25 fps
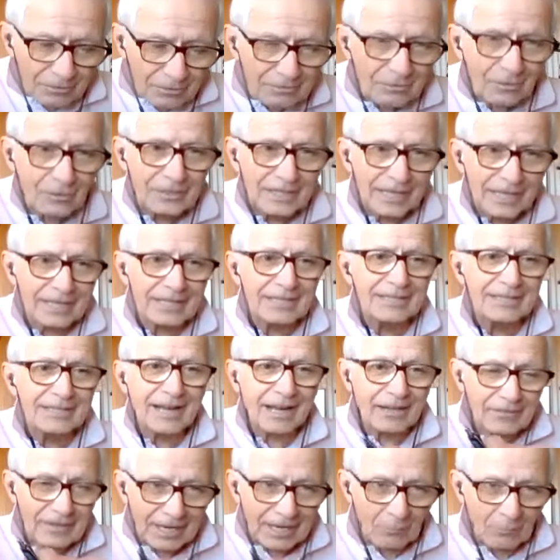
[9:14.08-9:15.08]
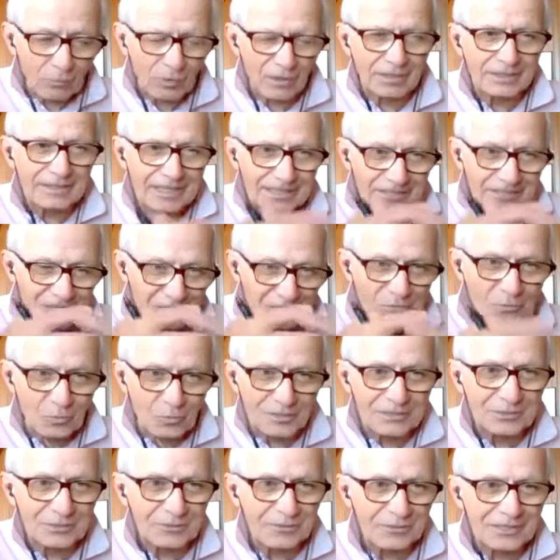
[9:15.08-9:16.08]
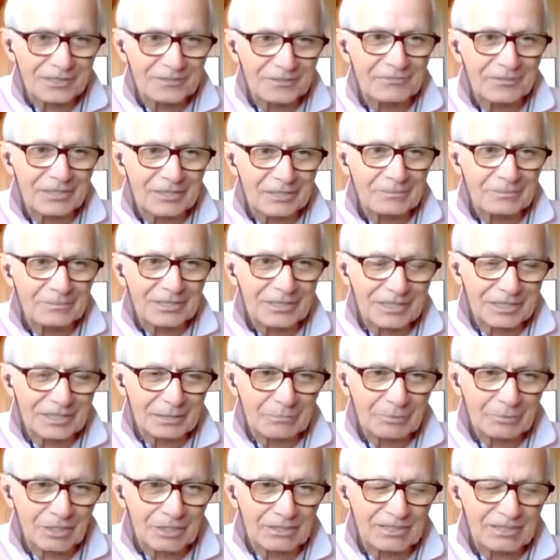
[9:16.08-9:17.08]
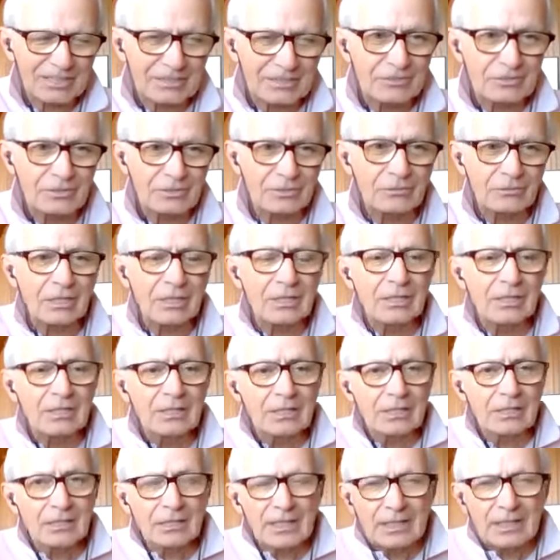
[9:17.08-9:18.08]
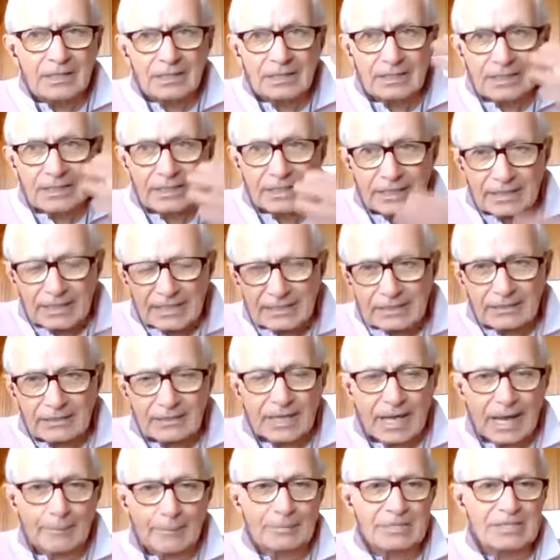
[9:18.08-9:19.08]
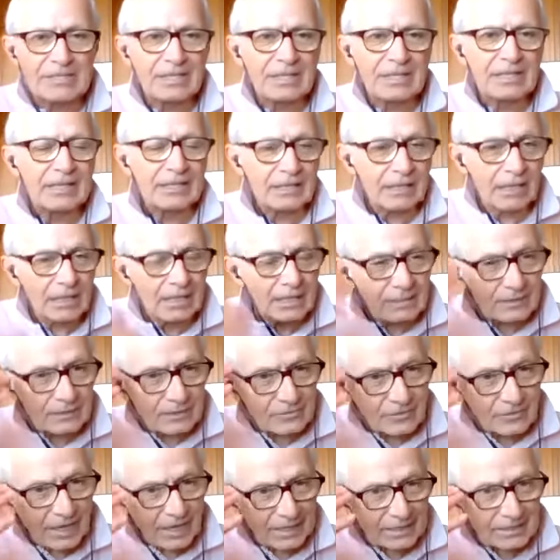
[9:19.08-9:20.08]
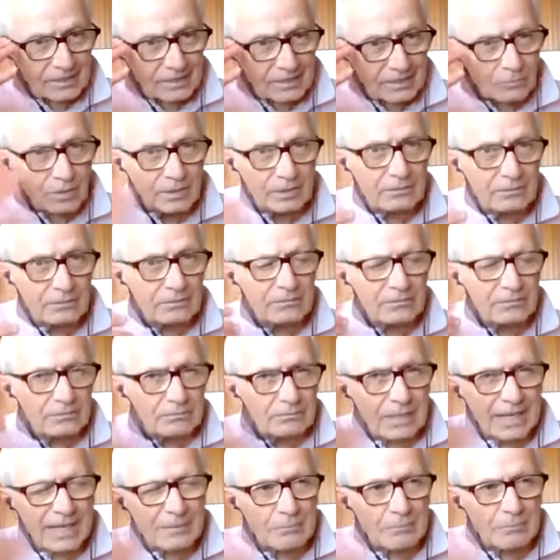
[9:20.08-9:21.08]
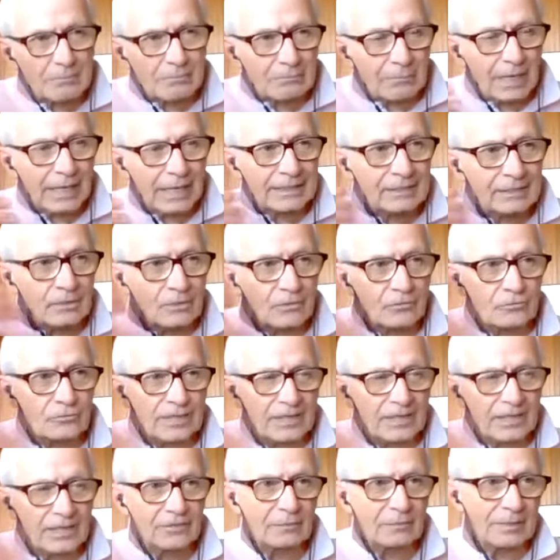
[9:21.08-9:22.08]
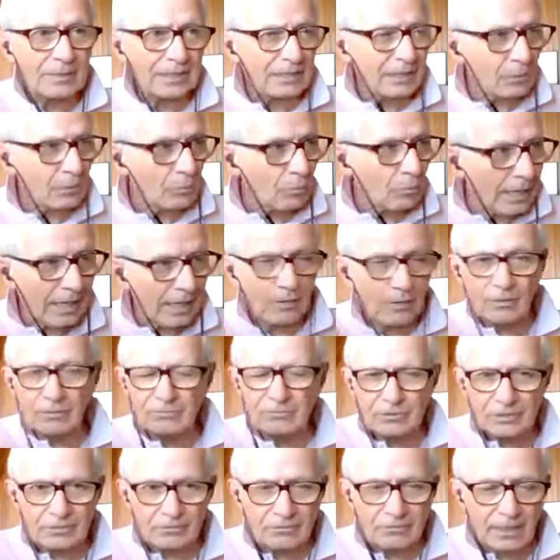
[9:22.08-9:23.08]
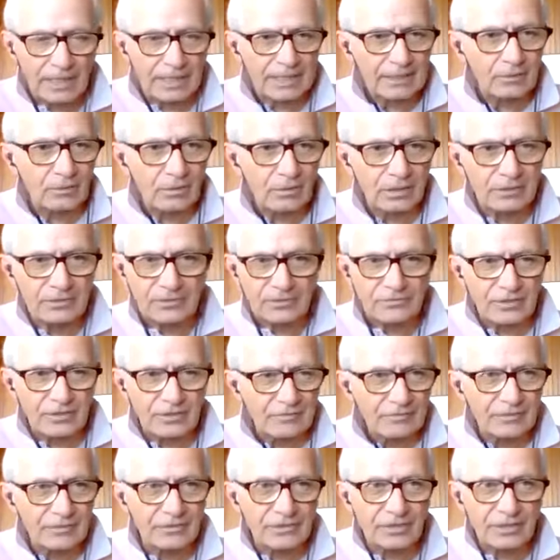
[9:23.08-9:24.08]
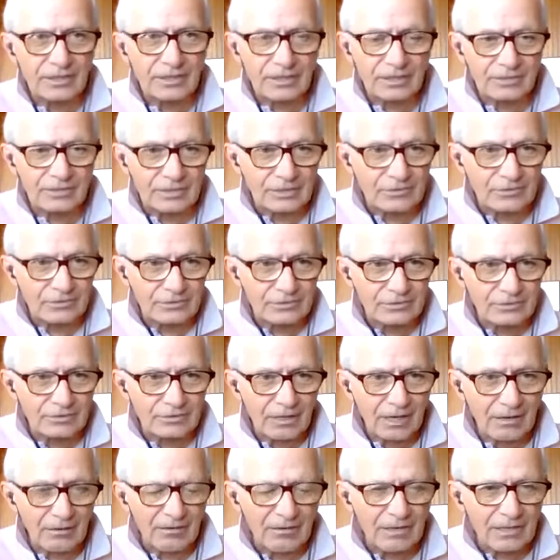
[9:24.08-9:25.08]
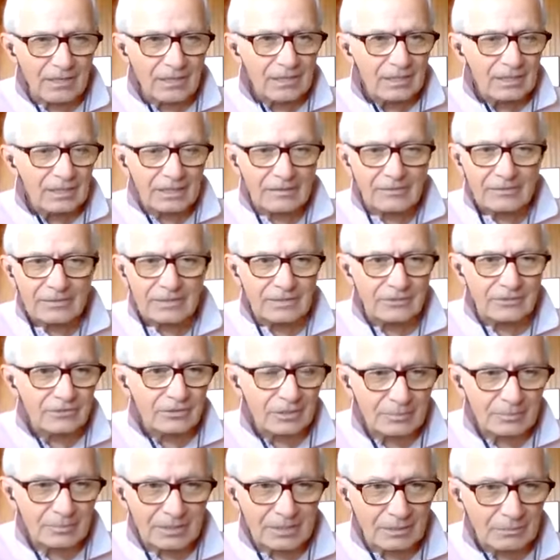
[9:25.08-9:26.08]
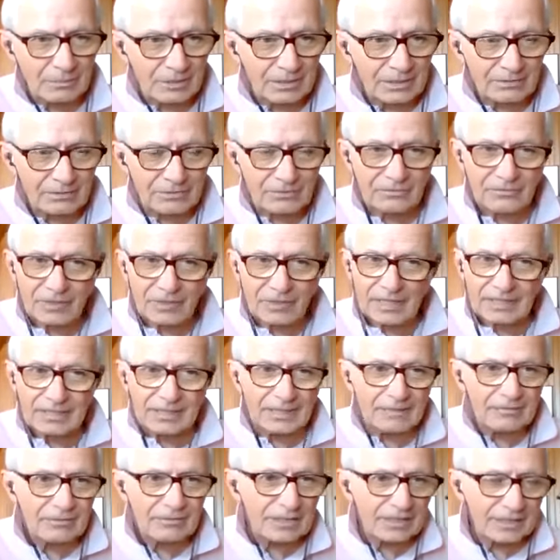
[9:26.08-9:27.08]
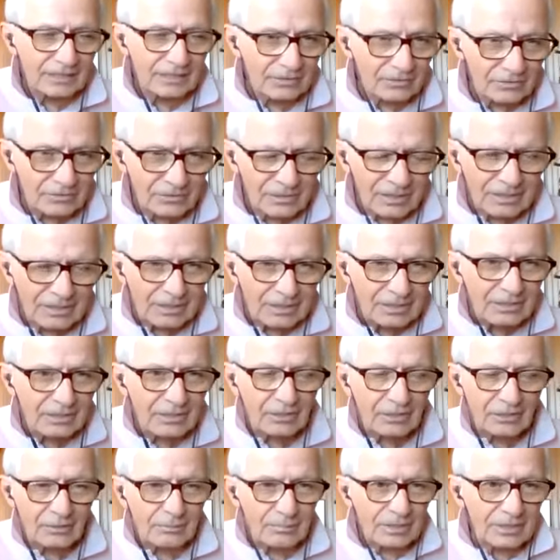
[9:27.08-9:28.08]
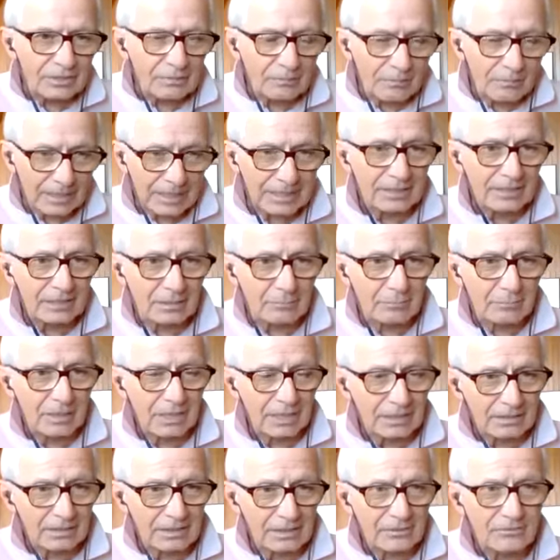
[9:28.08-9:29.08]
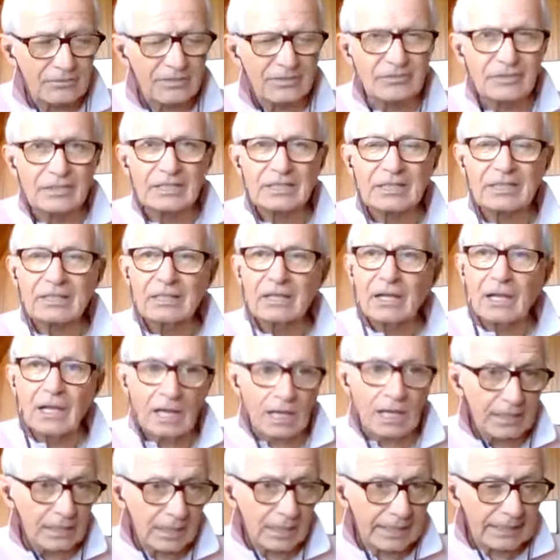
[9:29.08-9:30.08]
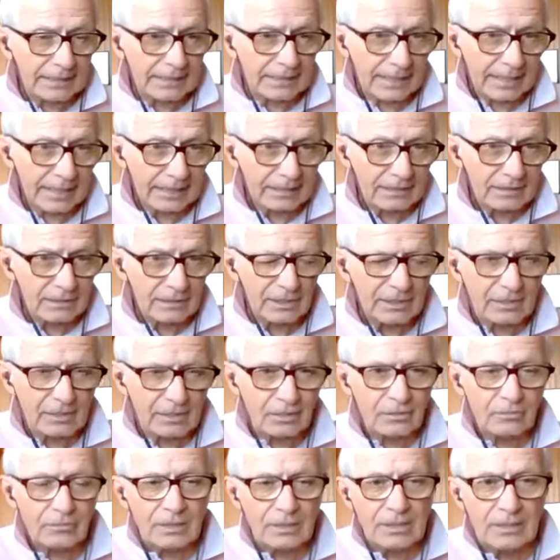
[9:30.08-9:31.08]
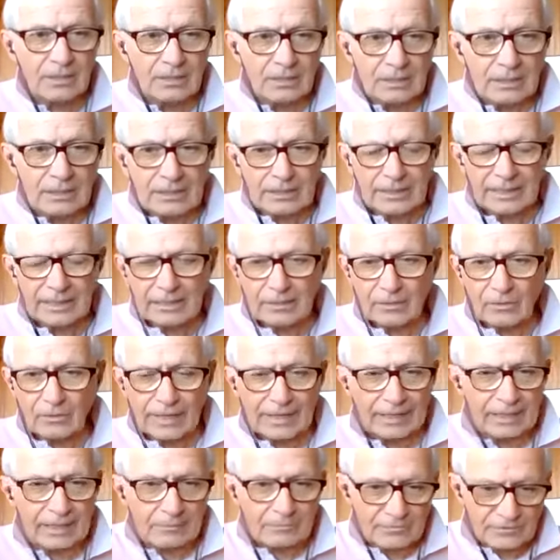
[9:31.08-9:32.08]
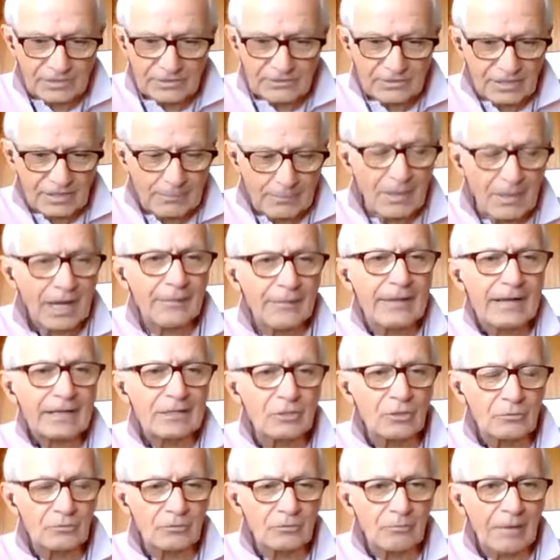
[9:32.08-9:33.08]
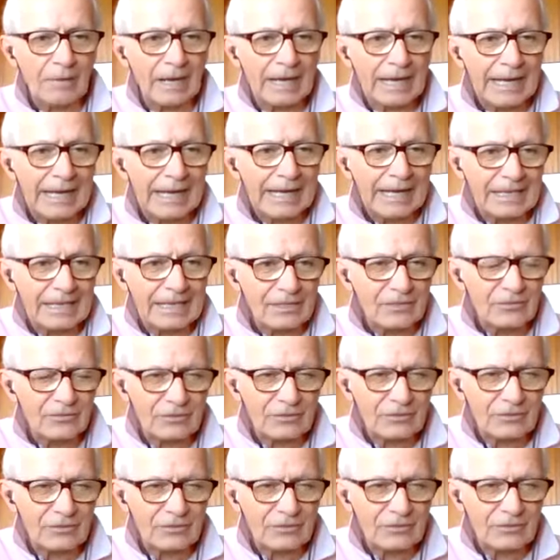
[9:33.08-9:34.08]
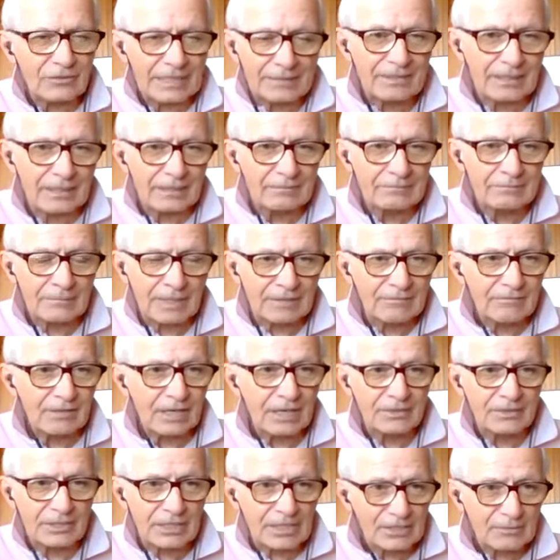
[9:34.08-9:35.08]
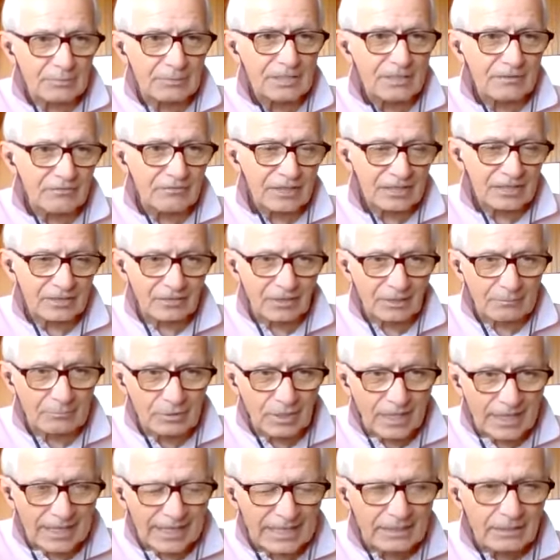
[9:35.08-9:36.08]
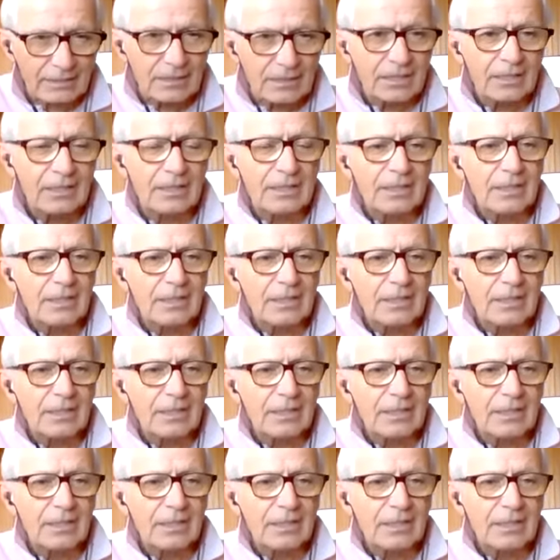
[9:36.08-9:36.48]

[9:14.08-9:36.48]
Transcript: okay, how'd that work? That's just one degree of freedom that you get plugged into. And he happens to hit on exactly what my mind goes crazy about. Like, wow, you're right. All this stuff is going to continue to grow. Everything's going to become electrified. Everything is going to be depending upon electricity. I like that, and since I'm not that good with my hands, I mean, everything my father gives me to fix, I break,